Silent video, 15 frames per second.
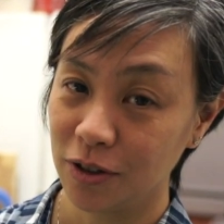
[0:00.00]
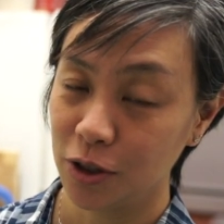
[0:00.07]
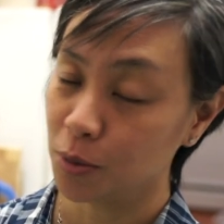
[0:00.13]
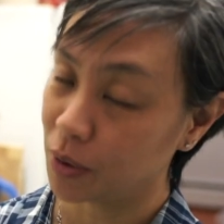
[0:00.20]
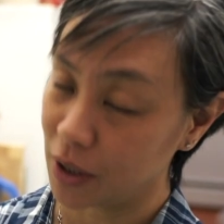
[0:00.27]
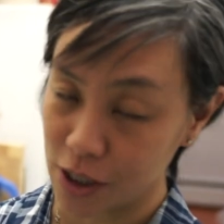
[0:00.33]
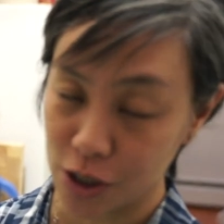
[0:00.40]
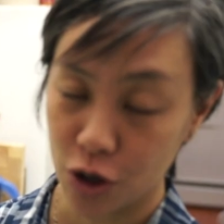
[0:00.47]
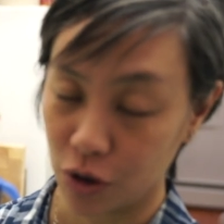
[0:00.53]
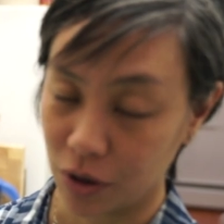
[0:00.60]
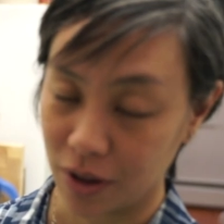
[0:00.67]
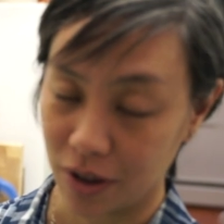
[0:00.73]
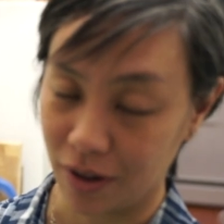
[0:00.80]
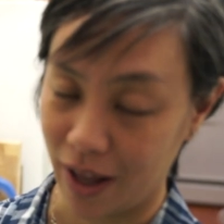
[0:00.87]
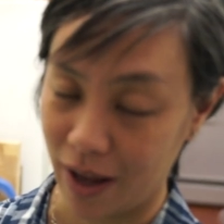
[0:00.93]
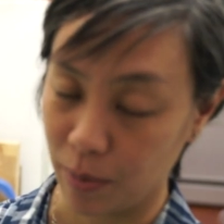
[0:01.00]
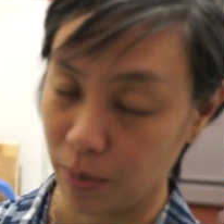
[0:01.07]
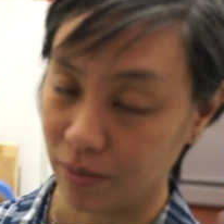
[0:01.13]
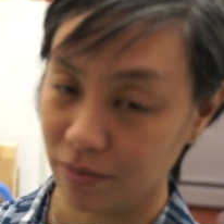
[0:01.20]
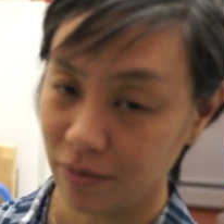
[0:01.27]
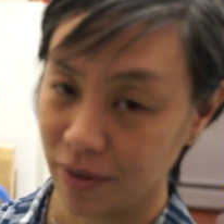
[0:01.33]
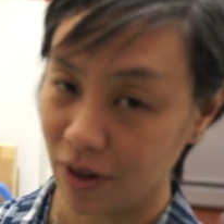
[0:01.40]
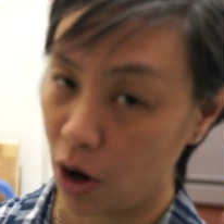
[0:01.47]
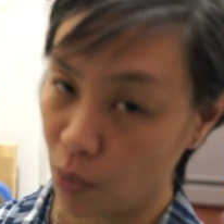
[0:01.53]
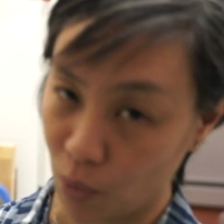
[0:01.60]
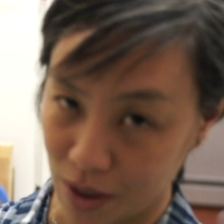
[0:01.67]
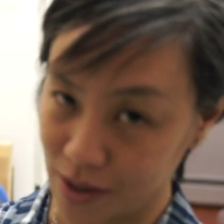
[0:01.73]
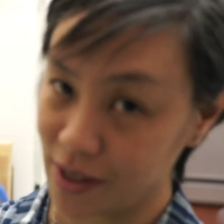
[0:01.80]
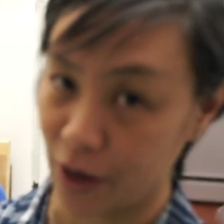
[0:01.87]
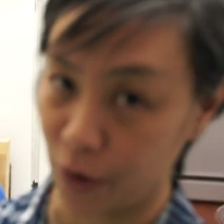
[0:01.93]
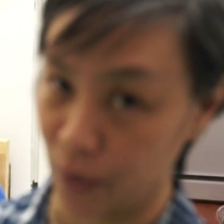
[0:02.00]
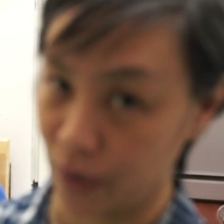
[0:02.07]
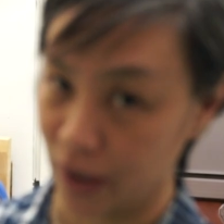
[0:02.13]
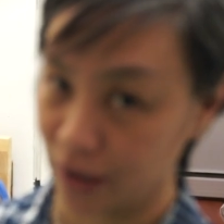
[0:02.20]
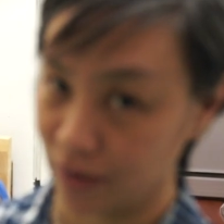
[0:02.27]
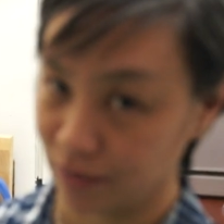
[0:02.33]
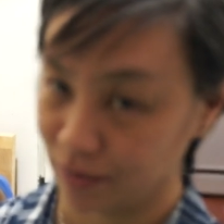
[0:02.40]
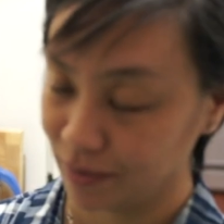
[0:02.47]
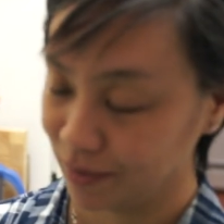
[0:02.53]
to please cook their lamb on one side only